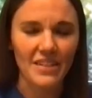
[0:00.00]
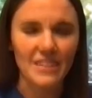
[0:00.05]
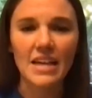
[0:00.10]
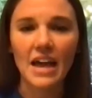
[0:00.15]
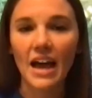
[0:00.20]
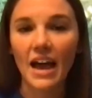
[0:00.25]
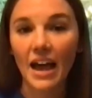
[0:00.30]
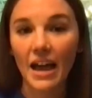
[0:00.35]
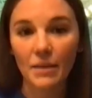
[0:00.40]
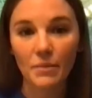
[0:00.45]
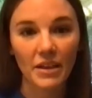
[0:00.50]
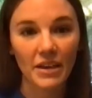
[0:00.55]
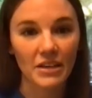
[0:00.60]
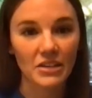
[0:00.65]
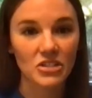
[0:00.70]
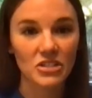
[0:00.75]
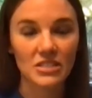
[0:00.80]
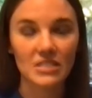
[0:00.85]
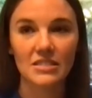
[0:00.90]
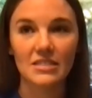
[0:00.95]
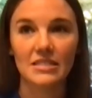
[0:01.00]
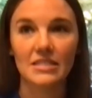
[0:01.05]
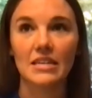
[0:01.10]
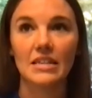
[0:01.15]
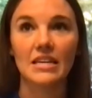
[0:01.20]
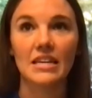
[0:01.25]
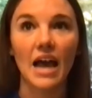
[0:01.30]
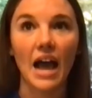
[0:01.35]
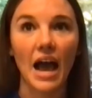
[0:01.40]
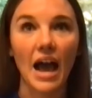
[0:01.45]
the timeline just does
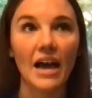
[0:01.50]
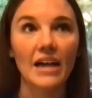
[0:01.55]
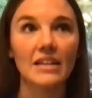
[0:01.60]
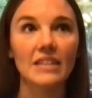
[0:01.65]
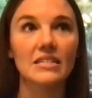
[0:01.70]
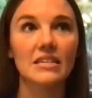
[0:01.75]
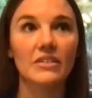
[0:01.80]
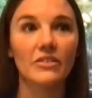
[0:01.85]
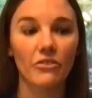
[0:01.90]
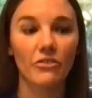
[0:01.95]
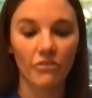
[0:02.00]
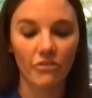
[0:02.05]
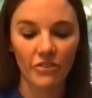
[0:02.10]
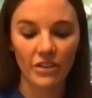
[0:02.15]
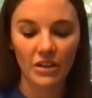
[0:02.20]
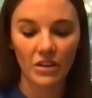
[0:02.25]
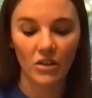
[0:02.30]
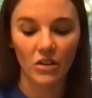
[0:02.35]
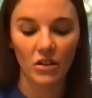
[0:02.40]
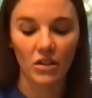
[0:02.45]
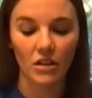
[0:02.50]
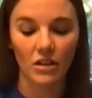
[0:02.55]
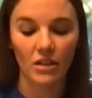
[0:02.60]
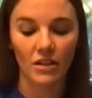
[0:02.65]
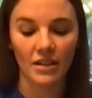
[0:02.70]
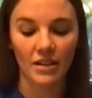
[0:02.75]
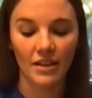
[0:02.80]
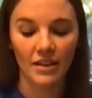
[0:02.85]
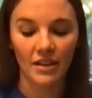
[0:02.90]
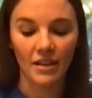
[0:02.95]
not
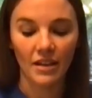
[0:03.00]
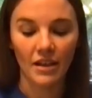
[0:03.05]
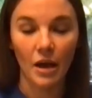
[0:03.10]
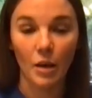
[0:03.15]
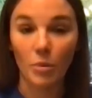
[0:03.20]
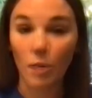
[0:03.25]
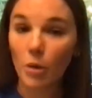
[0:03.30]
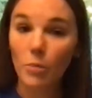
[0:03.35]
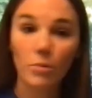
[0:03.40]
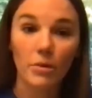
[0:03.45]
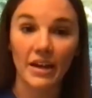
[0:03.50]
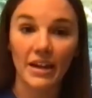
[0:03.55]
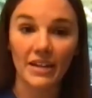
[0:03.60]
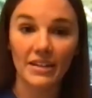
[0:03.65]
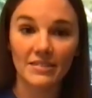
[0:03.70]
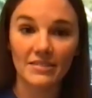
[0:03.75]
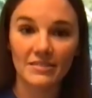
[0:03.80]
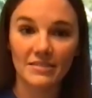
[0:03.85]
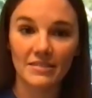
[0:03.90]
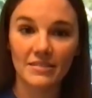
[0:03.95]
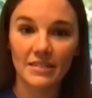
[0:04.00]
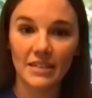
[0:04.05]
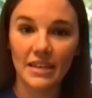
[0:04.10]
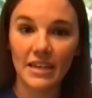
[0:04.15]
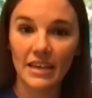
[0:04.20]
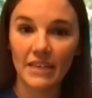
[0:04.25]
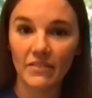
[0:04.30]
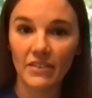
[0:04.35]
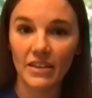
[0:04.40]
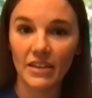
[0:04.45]
feel appropriate
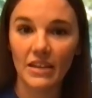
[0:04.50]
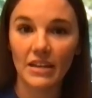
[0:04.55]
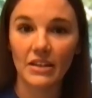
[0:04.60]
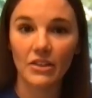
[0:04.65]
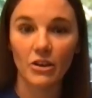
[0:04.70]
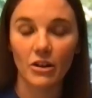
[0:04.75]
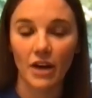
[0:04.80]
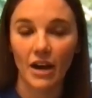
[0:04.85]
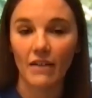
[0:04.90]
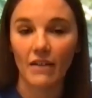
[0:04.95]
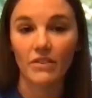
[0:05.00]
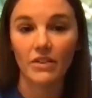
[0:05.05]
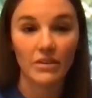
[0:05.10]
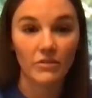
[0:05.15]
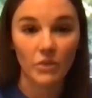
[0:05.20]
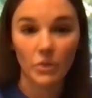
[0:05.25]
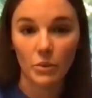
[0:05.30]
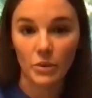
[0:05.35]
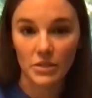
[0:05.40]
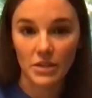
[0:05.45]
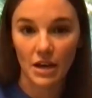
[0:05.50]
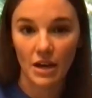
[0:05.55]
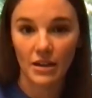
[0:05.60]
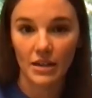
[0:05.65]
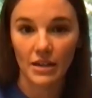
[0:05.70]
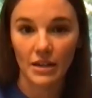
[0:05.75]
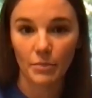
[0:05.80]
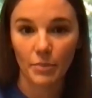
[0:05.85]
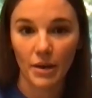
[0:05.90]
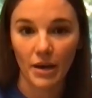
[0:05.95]
given the gravity of what we're
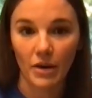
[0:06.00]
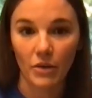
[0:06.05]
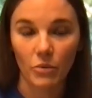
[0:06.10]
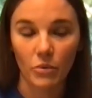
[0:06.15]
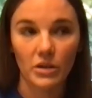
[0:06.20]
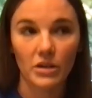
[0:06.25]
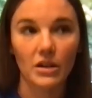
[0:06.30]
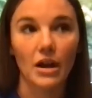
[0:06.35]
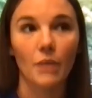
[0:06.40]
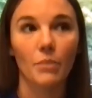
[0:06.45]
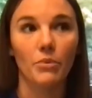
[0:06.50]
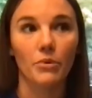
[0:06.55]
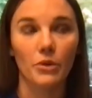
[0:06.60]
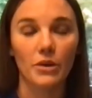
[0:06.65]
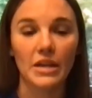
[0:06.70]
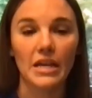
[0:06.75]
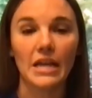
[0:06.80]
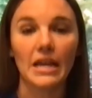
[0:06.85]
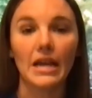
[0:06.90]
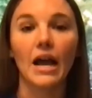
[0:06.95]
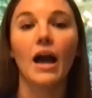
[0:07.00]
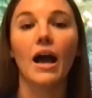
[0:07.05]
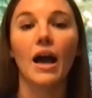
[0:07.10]
talking about. We're uprooting